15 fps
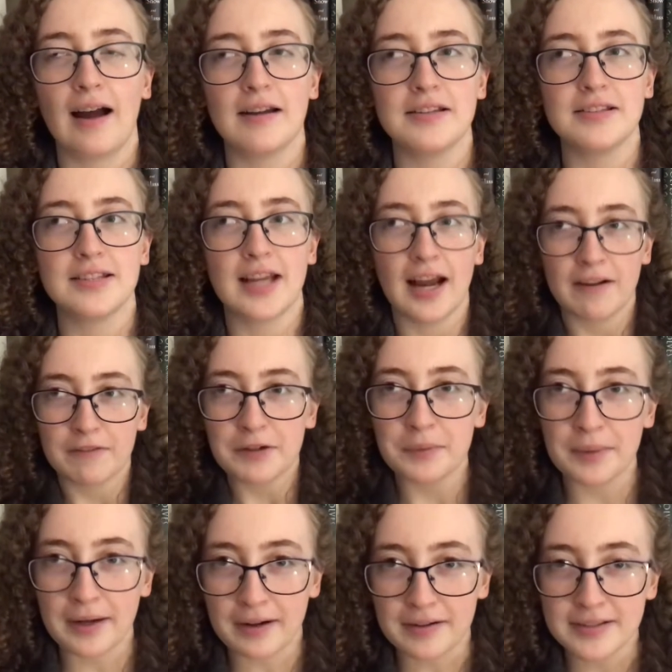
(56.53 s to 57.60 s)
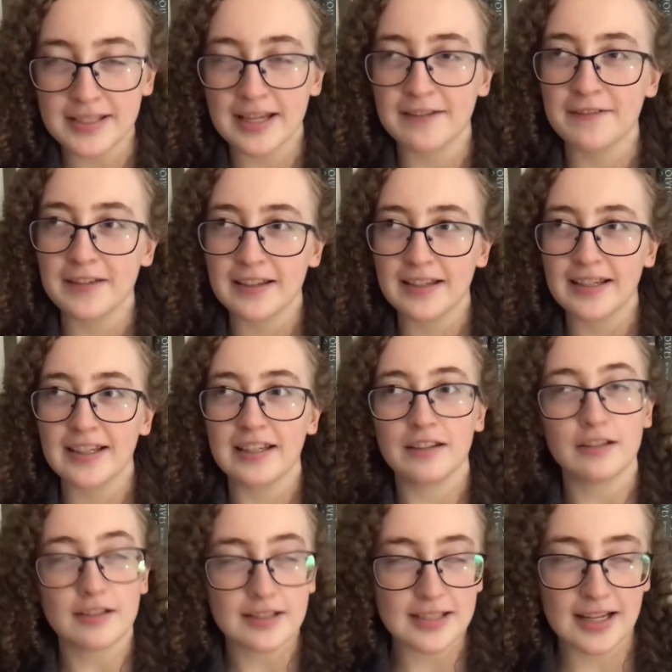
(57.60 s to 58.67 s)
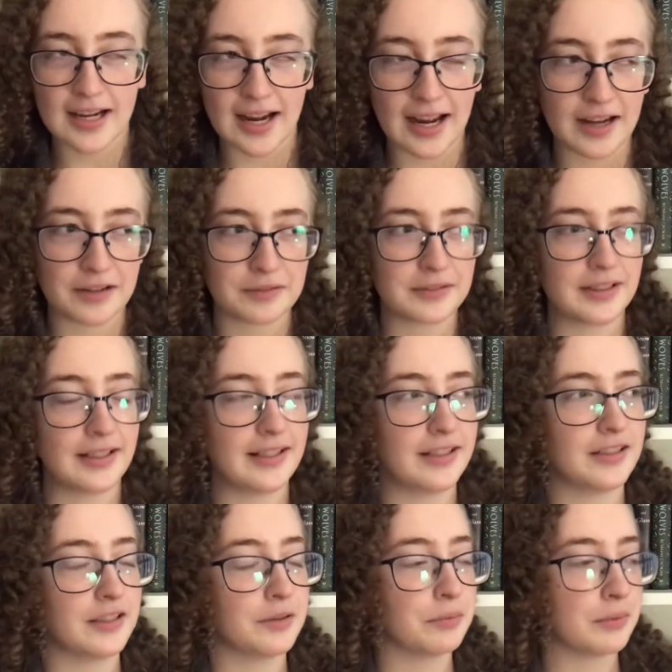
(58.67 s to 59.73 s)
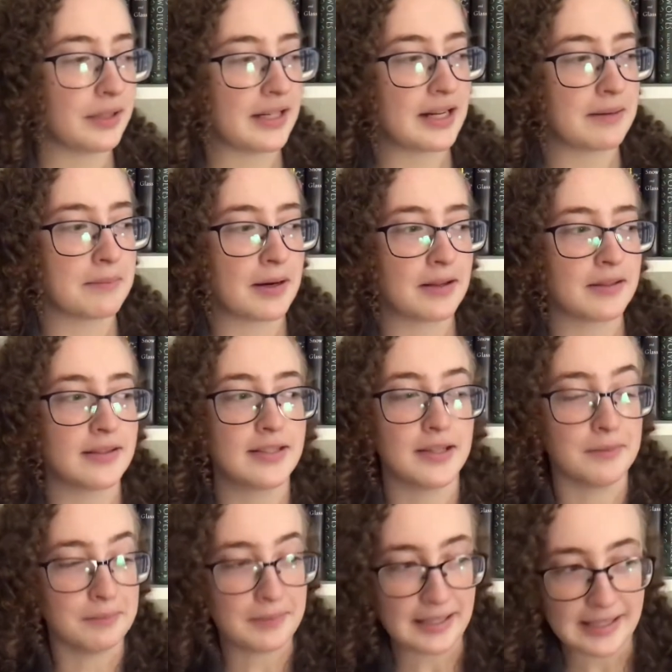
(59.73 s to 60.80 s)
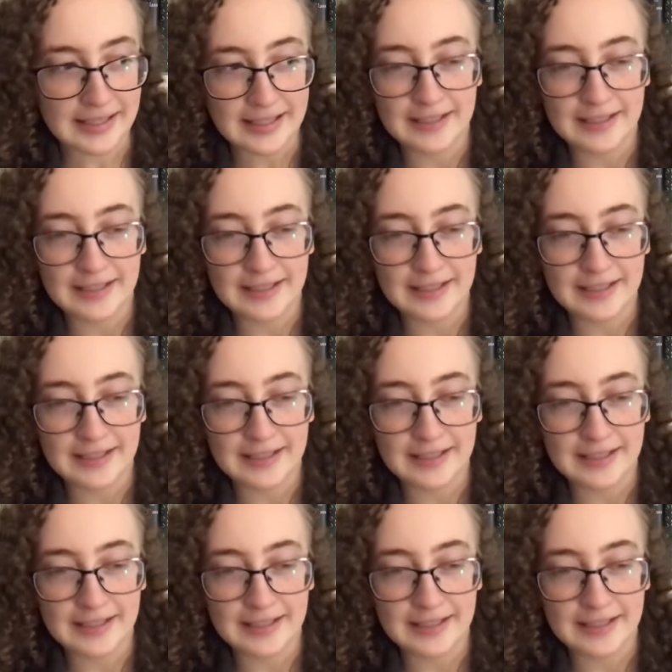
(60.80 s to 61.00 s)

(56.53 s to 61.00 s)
to everyone else, I feel like it looks like I had a really good reading month, to me,